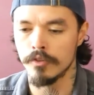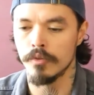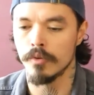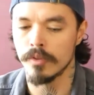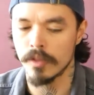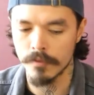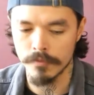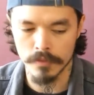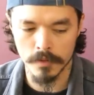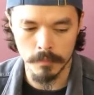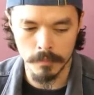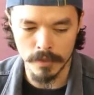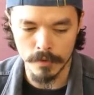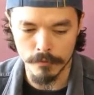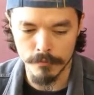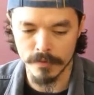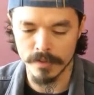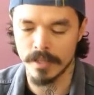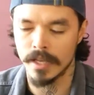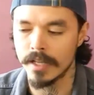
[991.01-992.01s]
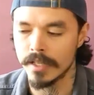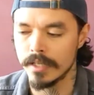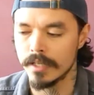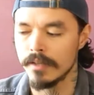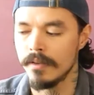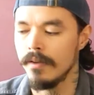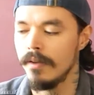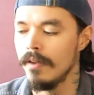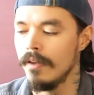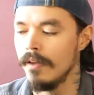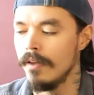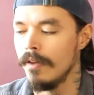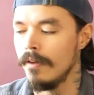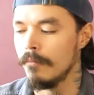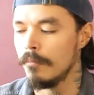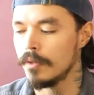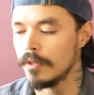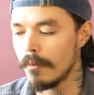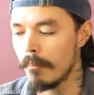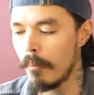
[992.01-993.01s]
You don't have to be a fanatic,
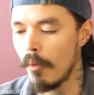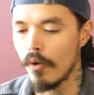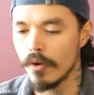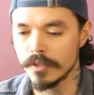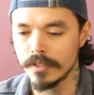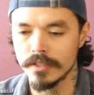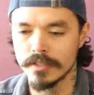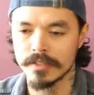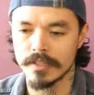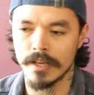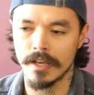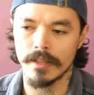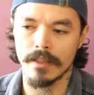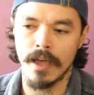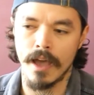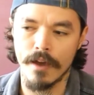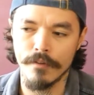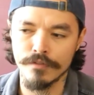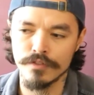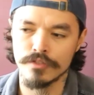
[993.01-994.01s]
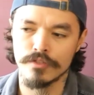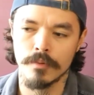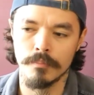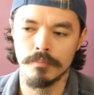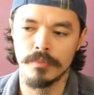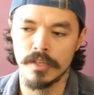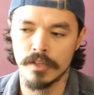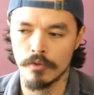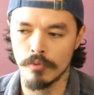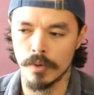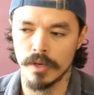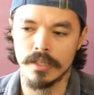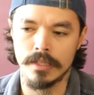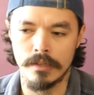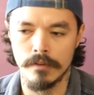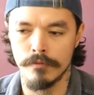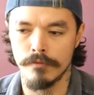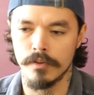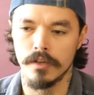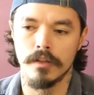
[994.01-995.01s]
but the point is that have something
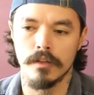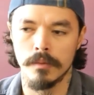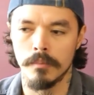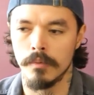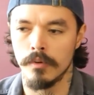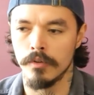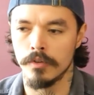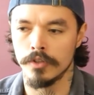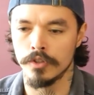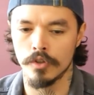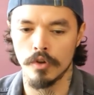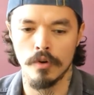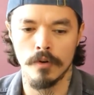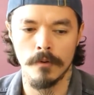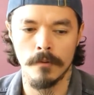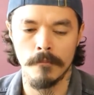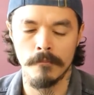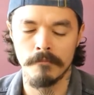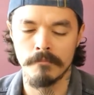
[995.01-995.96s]
ready available, you know,